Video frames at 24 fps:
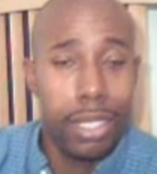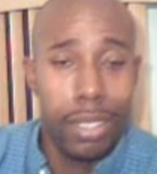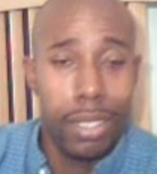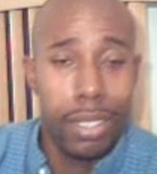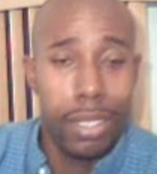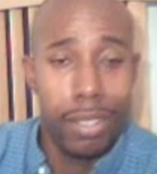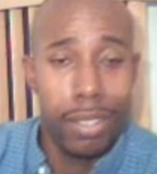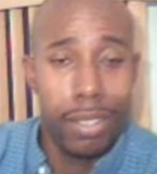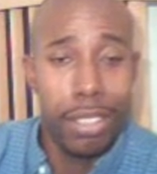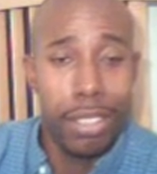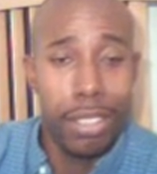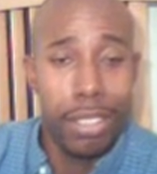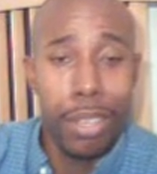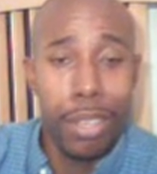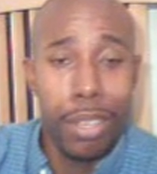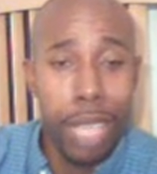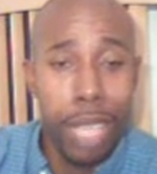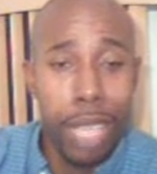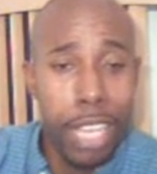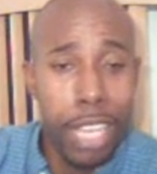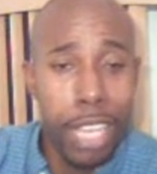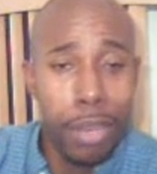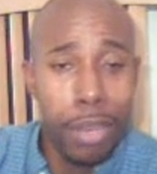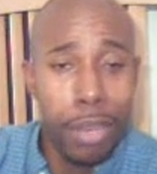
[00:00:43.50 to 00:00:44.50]
don't care
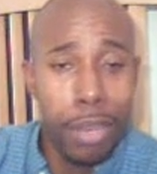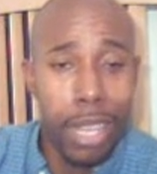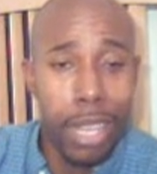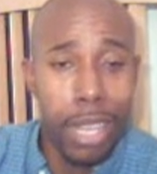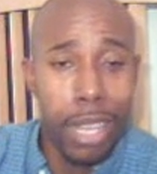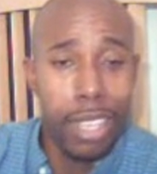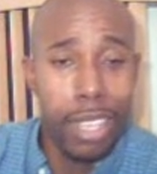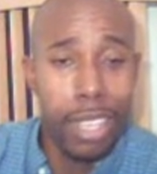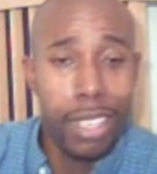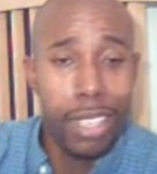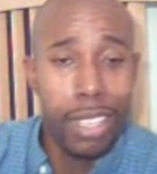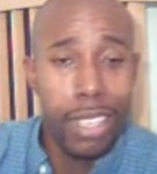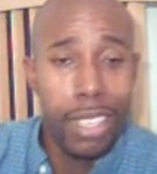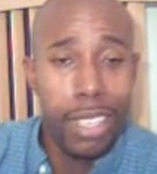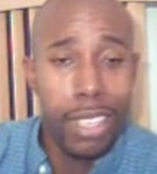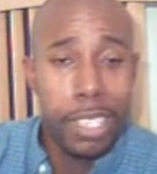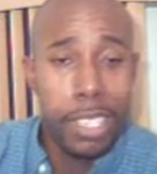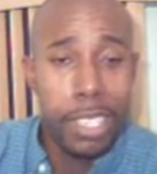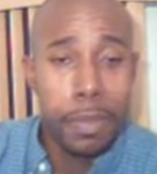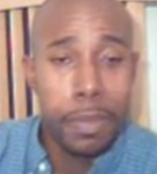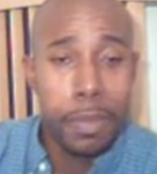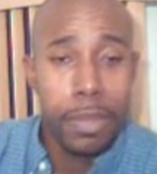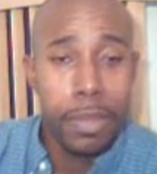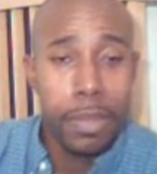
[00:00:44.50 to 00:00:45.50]
about.
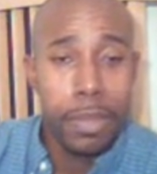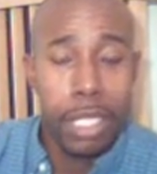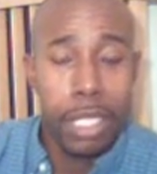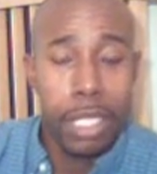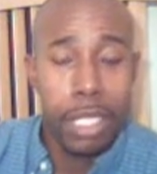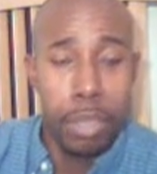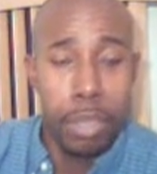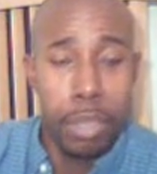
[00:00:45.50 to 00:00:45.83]
You buy